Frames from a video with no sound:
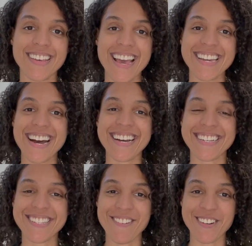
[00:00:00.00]
Hey
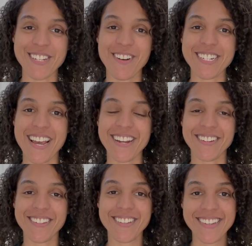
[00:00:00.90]
guys, welcome to my
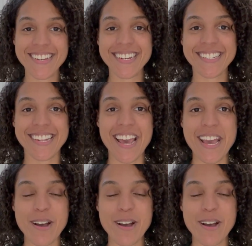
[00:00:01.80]
channel. Today